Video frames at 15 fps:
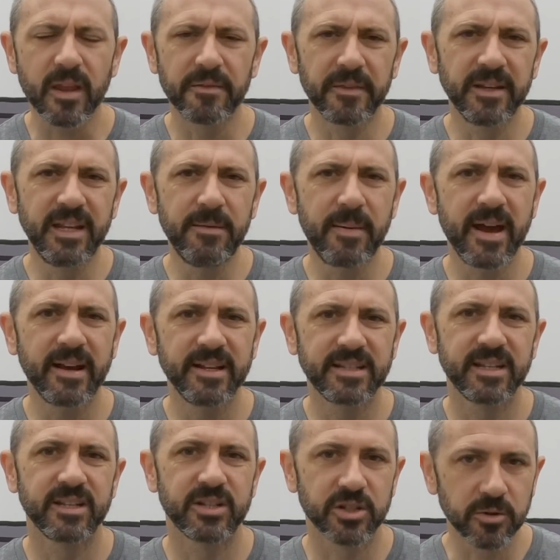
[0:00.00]
The knee pad
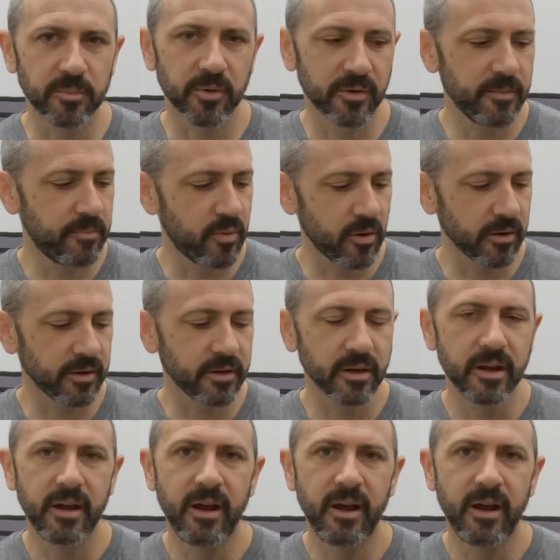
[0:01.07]
isn't super important.